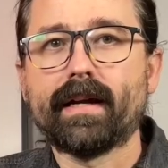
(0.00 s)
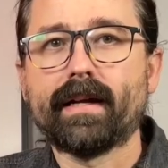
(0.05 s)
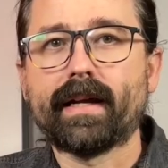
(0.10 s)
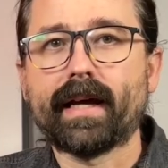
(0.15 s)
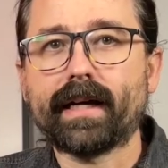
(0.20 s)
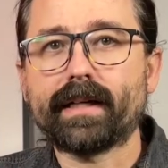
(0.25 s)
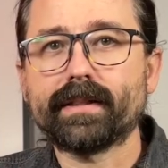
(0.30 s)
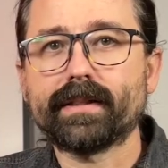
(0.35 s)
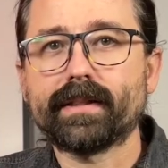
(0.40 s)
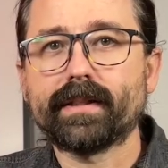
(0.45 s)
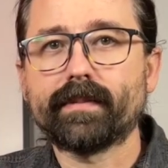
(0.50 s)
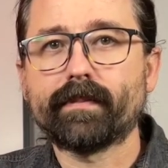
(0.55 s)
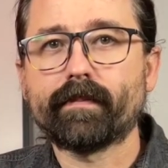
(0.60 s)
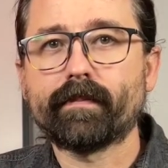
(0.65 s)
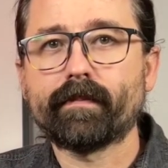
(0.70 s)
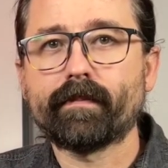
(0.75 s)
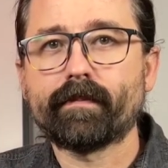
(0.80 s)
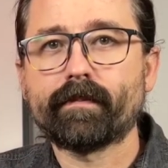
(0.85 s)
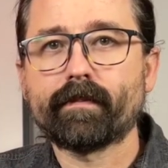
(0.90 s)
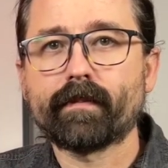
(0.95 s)
Next,
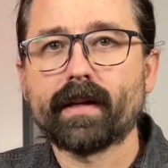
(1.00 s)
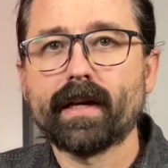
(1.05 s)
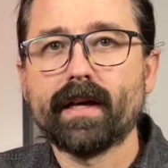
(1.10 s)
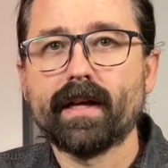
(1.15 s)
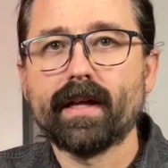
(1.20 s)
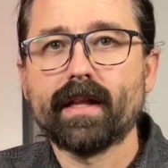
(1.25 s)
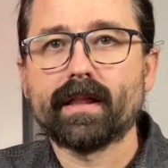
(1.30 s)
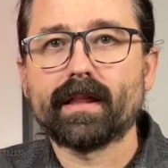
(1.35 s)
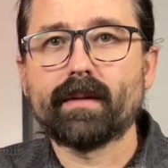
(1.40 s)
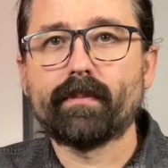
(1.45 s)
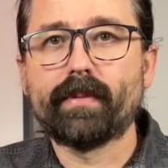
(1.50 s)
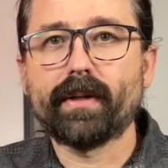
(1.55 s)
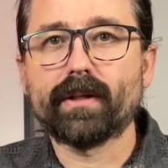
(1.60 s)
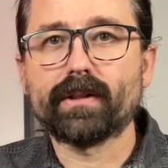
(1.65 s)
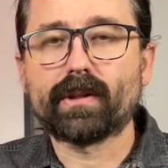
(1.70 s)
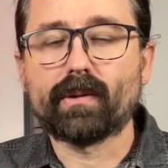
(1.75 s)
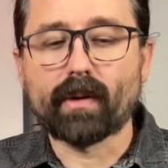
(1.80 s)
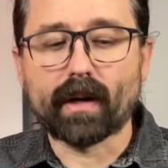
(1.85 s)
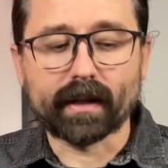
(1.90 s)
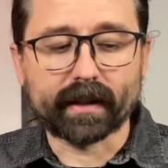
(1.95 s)
the
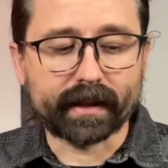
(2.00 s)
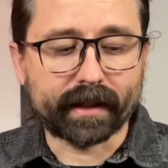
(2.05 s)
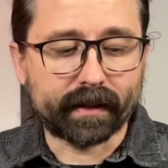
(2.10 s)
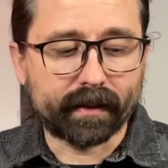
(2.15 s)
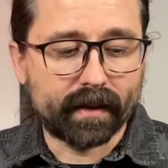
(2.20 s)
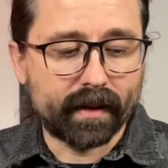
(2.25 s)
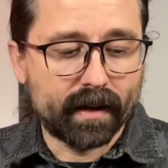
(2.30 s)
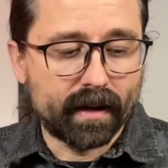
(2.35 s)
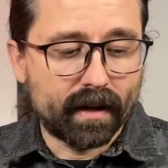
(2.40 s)
build quality.